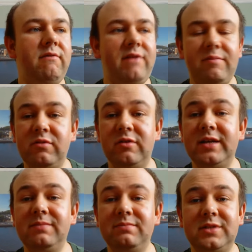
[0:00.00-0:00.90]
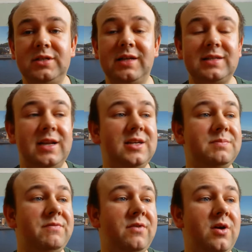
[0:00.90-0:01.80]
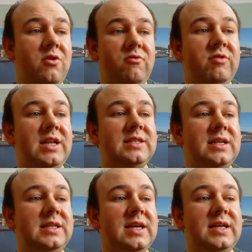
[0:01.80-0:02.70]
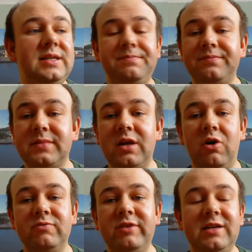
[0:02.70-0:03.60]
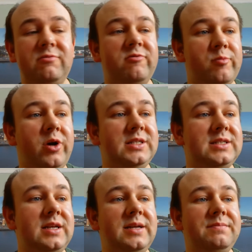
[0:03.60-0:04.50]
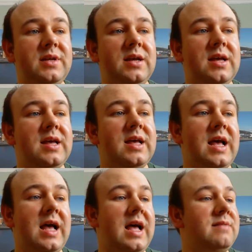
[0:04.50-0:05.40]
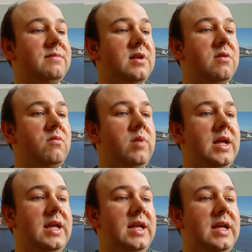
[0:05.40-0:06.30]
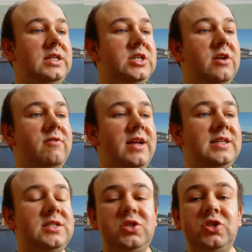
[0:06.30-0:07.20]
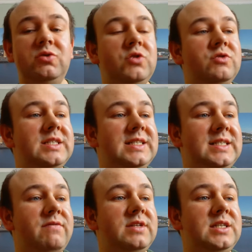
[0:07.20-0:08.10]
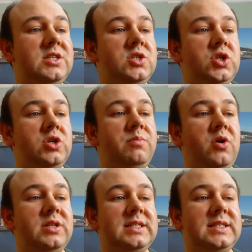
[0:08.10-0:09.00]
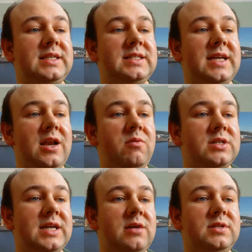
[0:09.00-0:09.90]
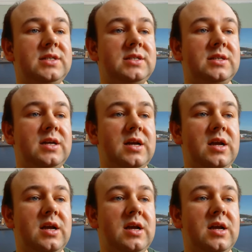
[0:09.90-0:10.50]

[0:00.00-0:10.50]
February. So that's the last month. Really sunny day, or really quite sunny. We generated two hundred seventy-two point six kilowatt hours.